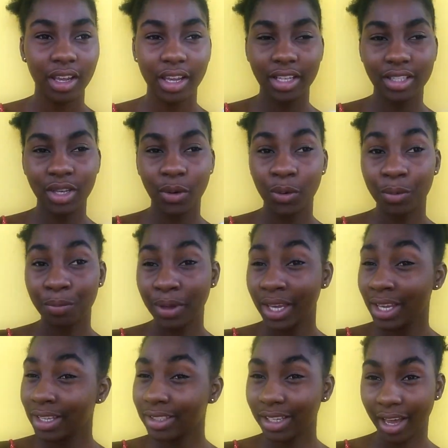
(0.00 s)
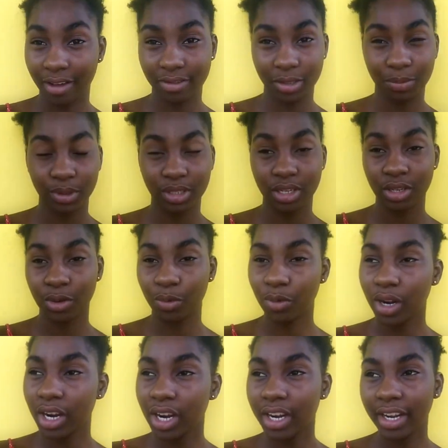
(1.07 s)
it's your own pace. You have to put in the
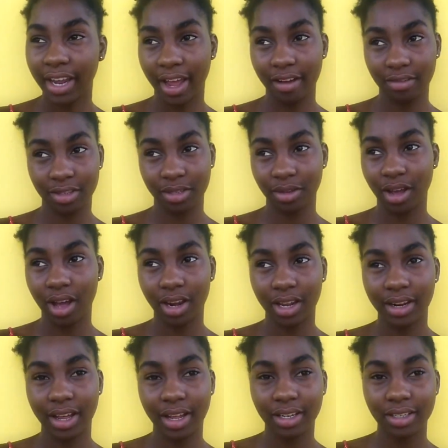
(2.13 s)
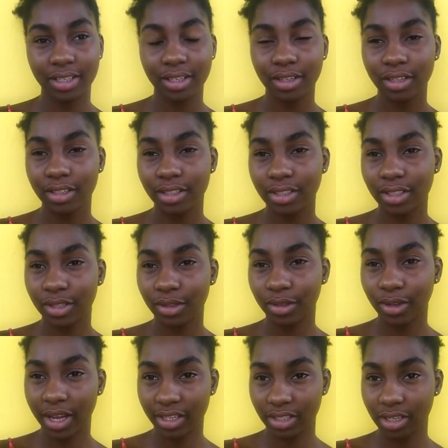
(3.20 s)
work. You have to do all of that
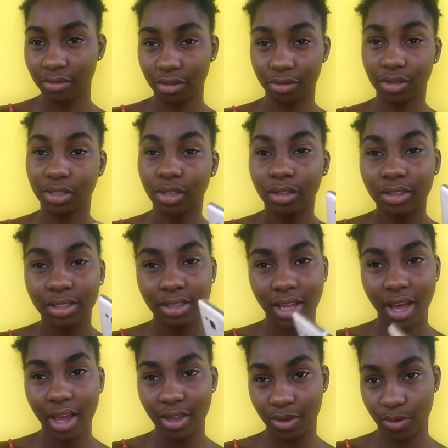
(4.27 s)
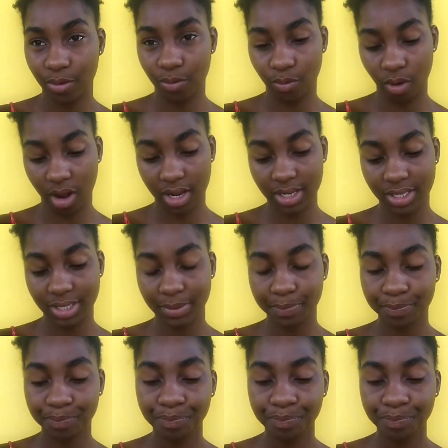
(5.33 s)
to achieve the results that you want.